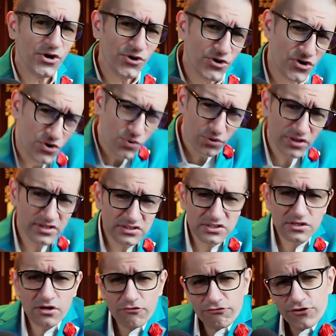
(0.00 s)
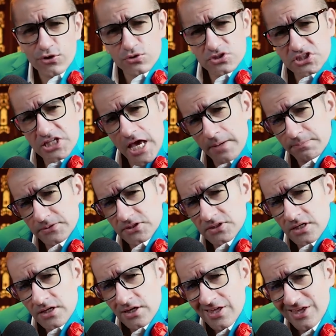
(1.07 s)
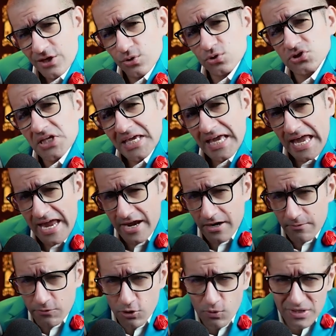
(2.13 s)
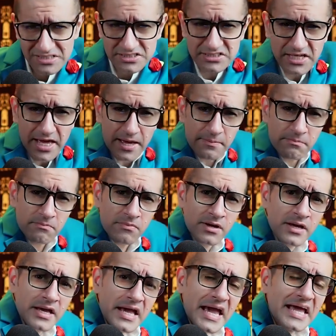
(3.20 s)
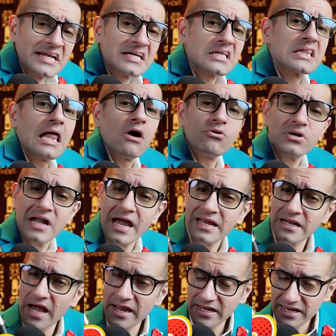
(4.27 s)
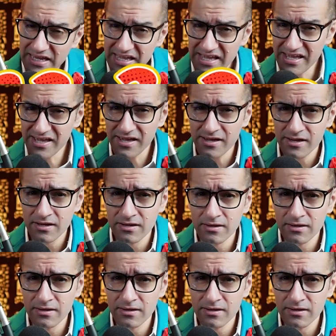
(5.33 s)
you do this in a few steps? using AWS SAM and Cloud9 IDE?